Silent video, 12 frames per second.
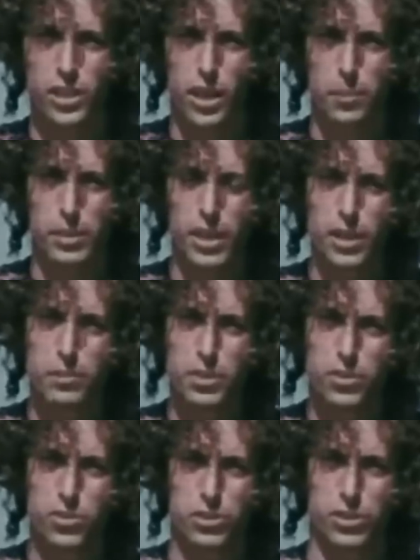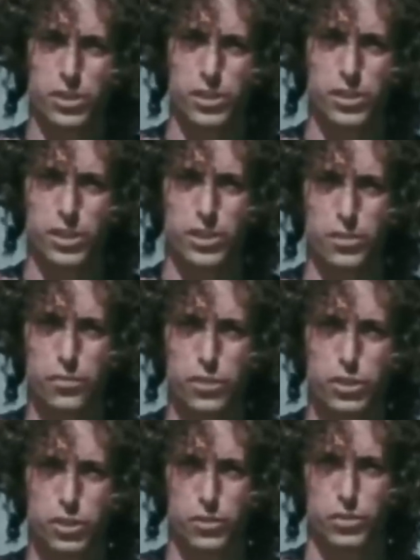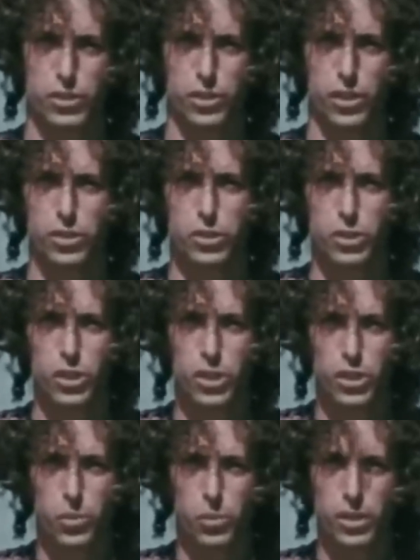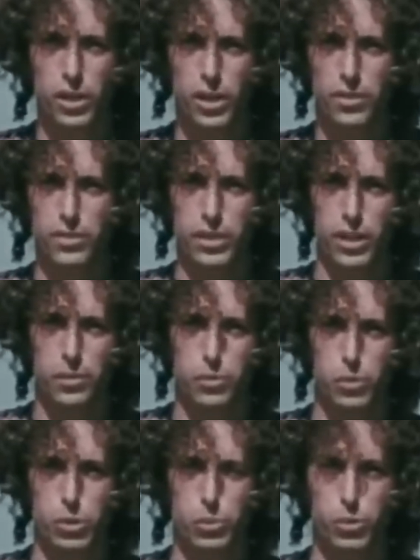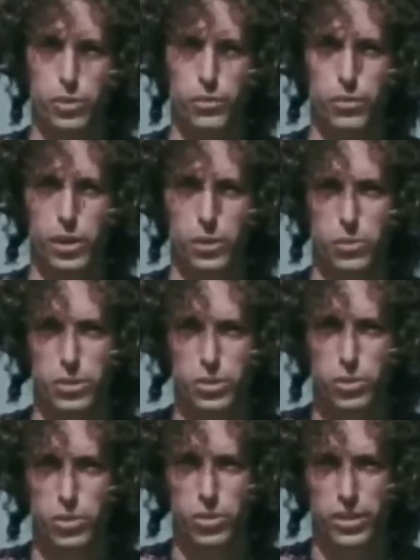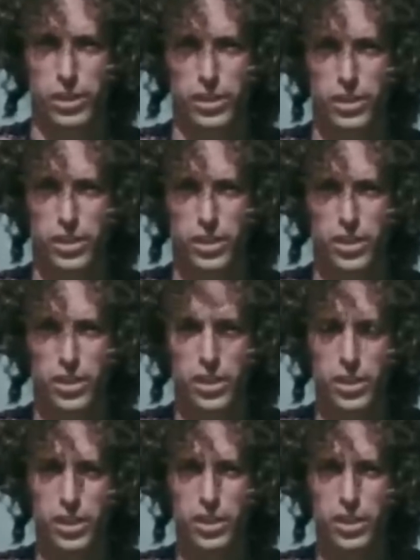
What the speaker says: I became interested in the vision of sharks when the Navy came to us with the following story. In an